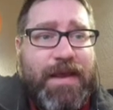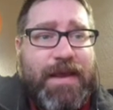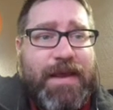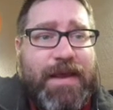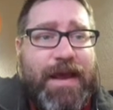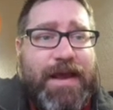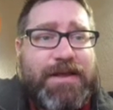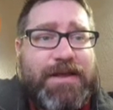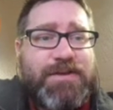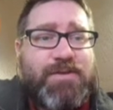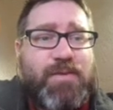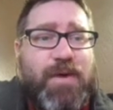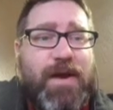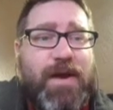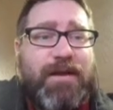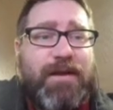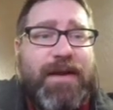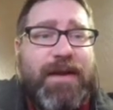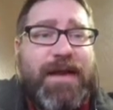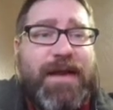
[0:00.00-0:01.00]
as
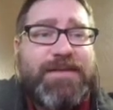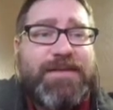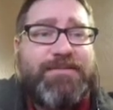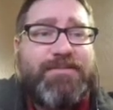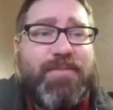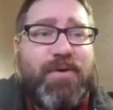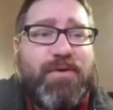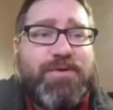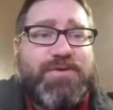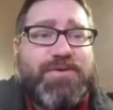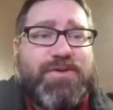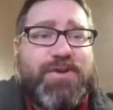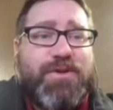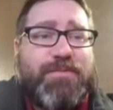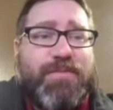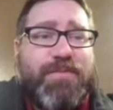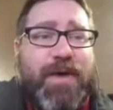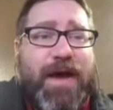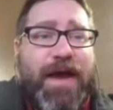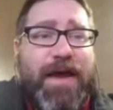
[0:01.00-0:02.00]
well as
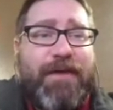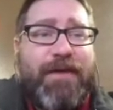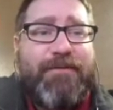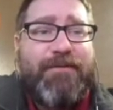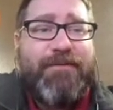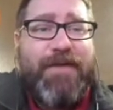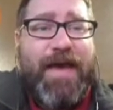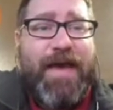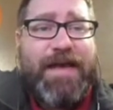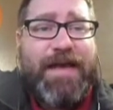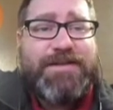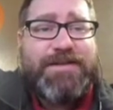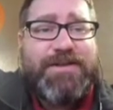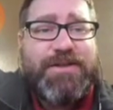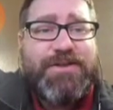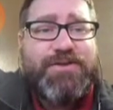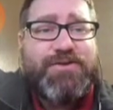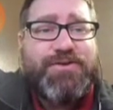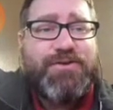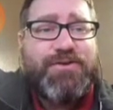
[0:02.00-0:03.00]
bolstered by fast
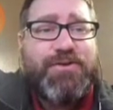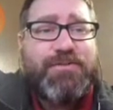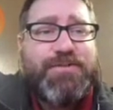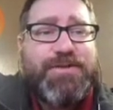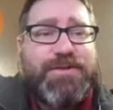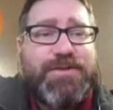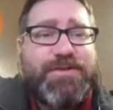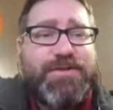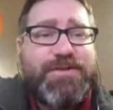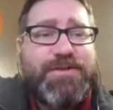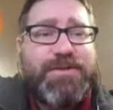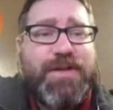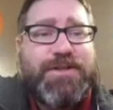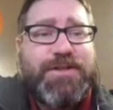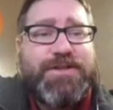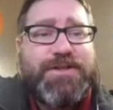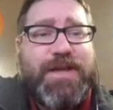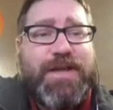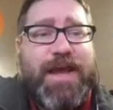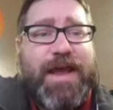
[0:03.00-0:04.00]
troops
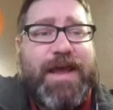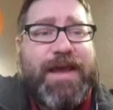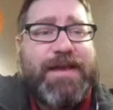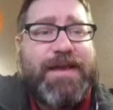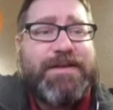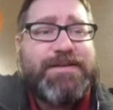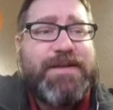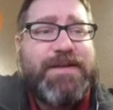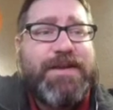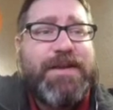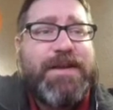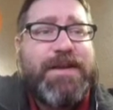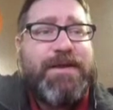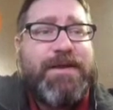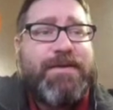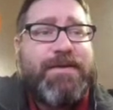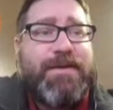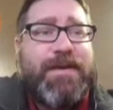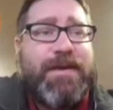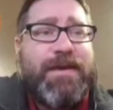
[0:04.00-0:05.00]
such as
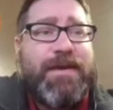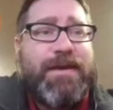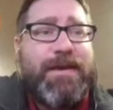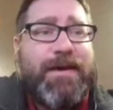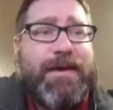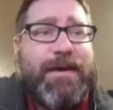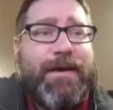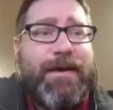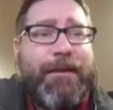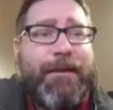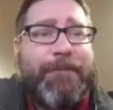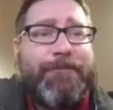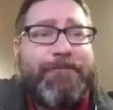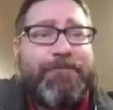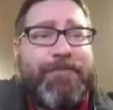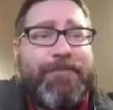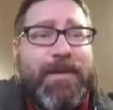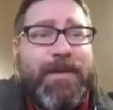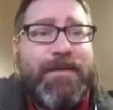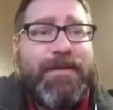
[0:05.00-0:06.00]
the
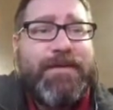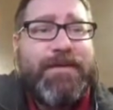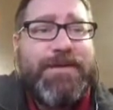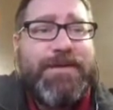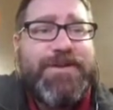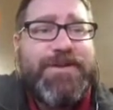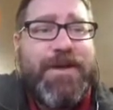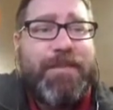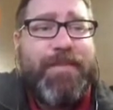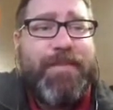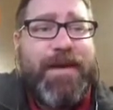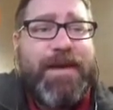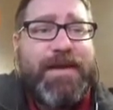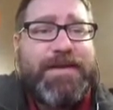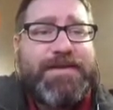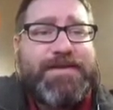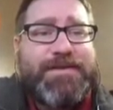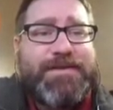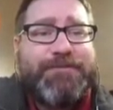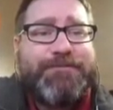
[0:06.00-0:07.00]
jet
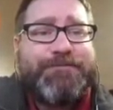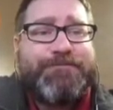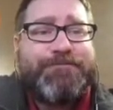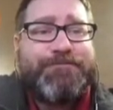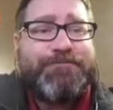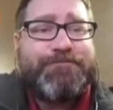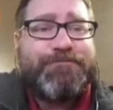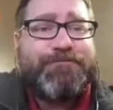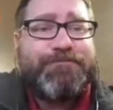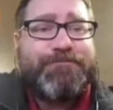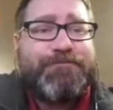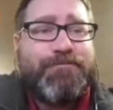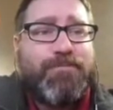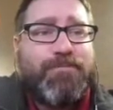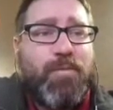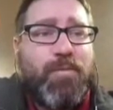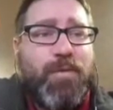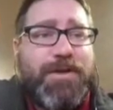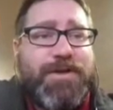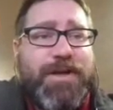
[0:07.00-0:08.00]
bikes,
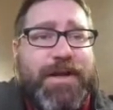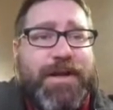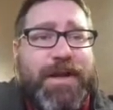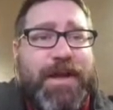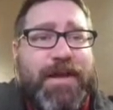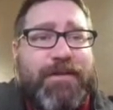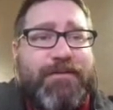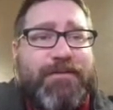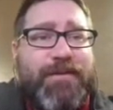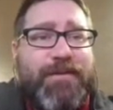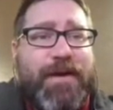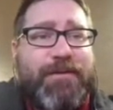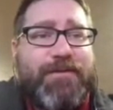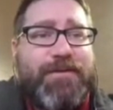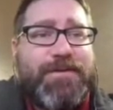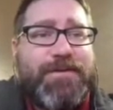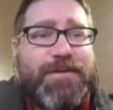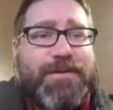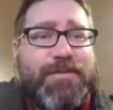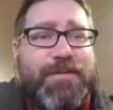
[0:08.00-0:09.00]
which I can't find
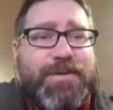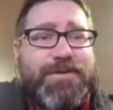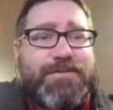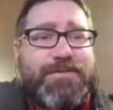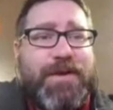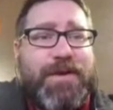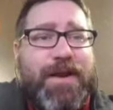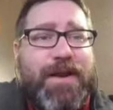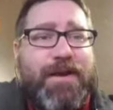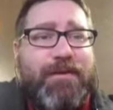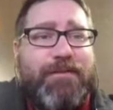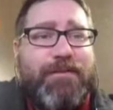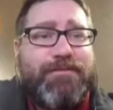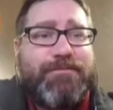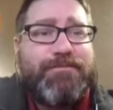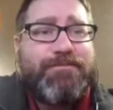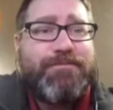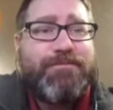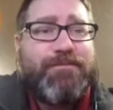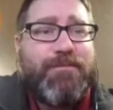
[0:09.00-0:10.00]
for some reason right now.
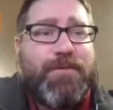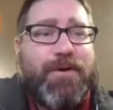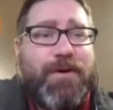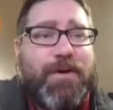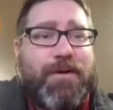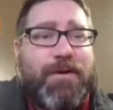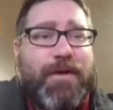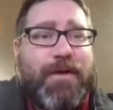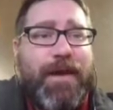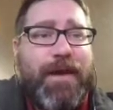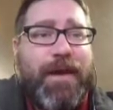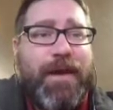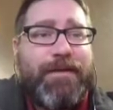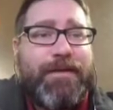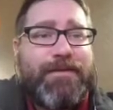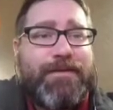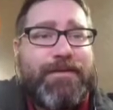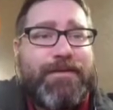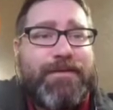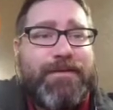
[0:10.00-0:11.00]
Where are they
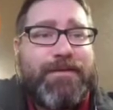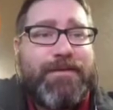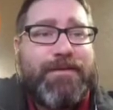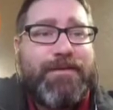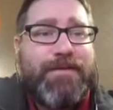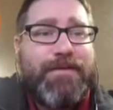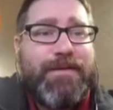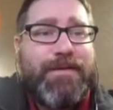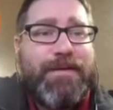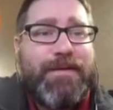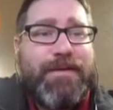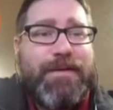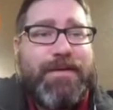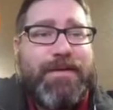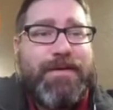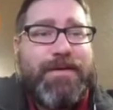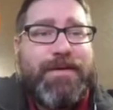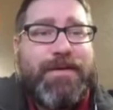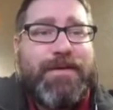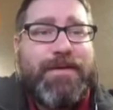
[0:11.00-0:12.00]
at?
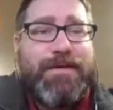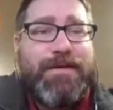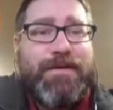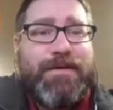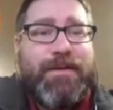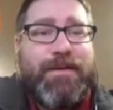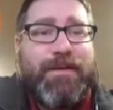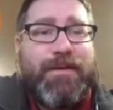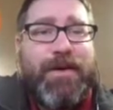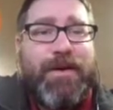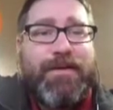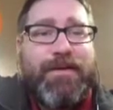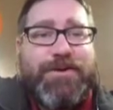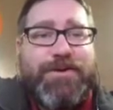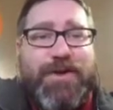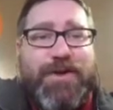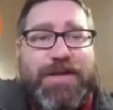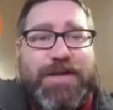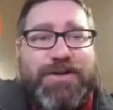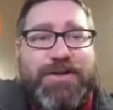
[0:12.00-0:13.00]
There we are. The
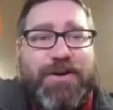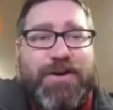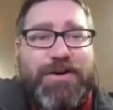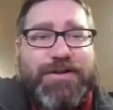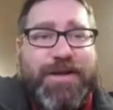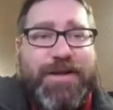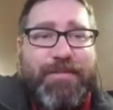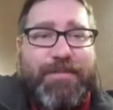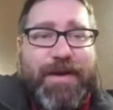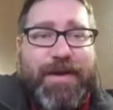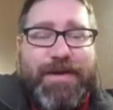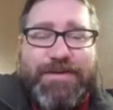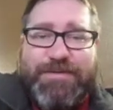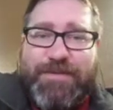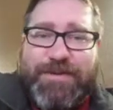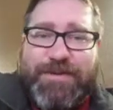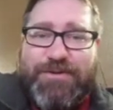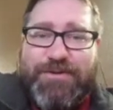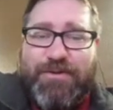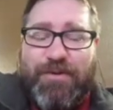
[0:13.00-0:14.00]
Trajanard jet bikes.
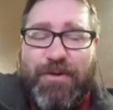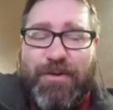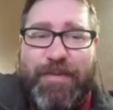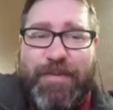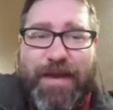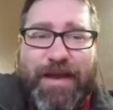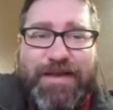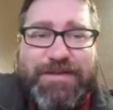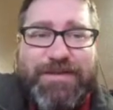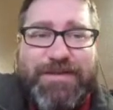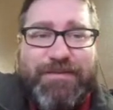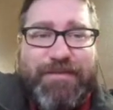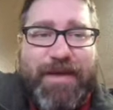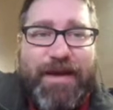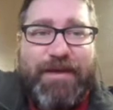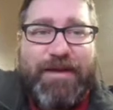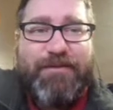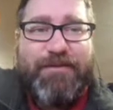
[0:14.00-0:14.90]
Been scrolling past them back and